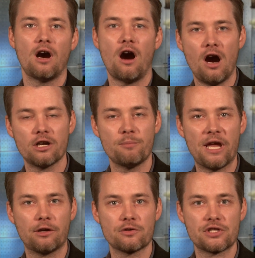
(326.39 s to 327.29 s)

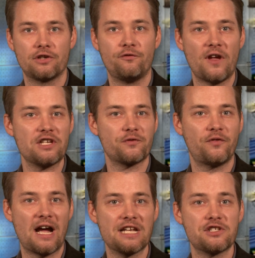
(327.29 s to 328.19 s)
automakers could face
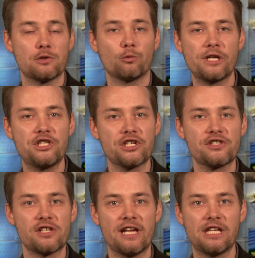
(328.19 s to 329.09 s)
fines in
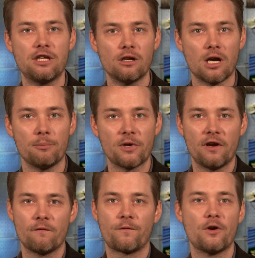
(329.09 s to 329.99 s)
regions like Europe
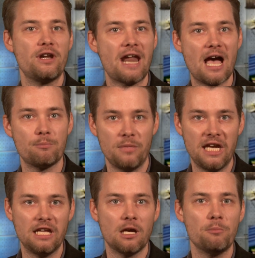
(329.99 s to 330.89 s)
for not
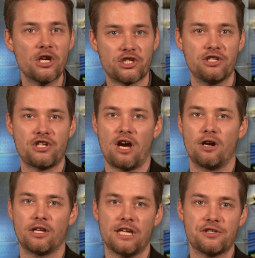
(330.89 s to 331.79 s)
meeting emission
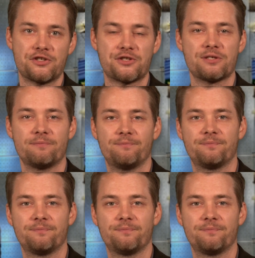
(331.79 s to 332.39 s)
targets.